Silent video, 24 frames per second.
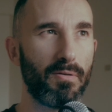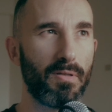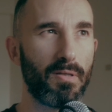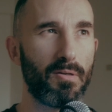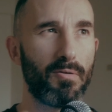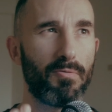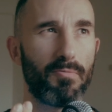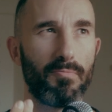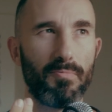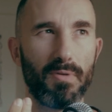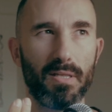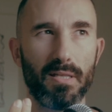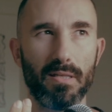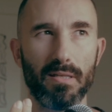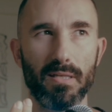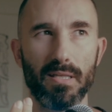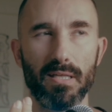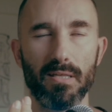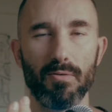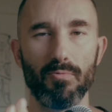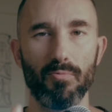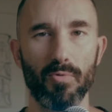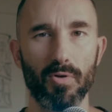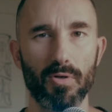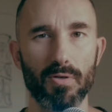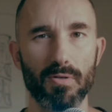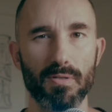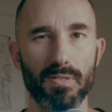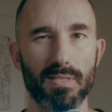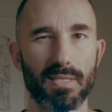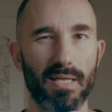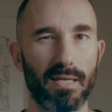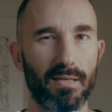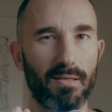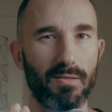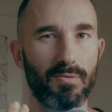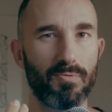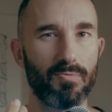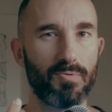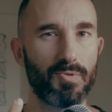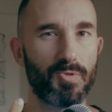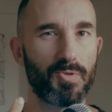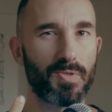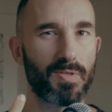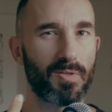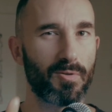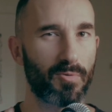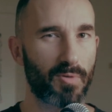you don't really need words. Like, you
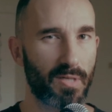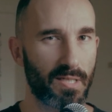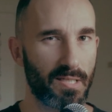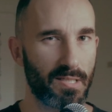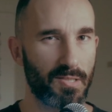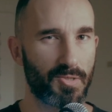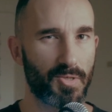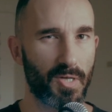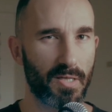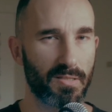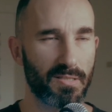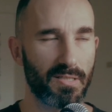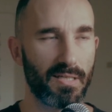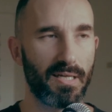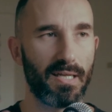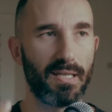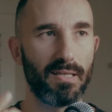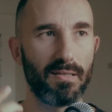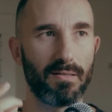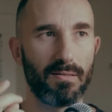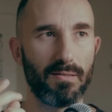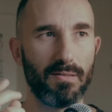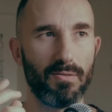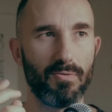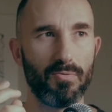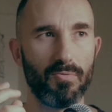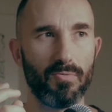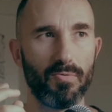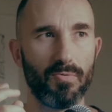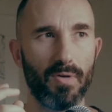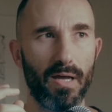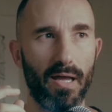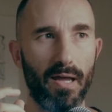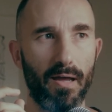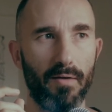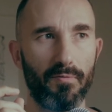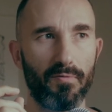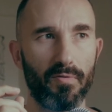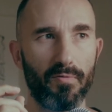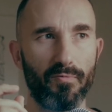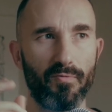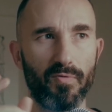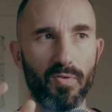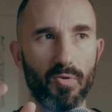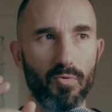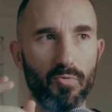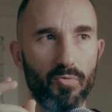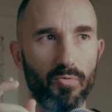just look at each other and you have a
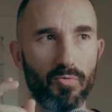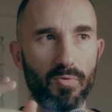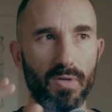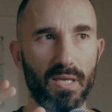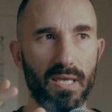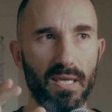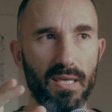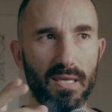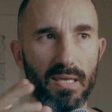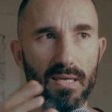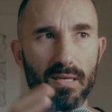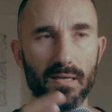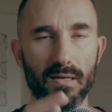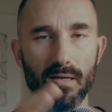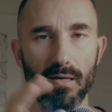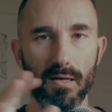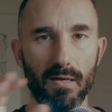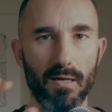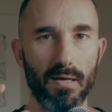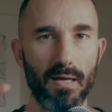few key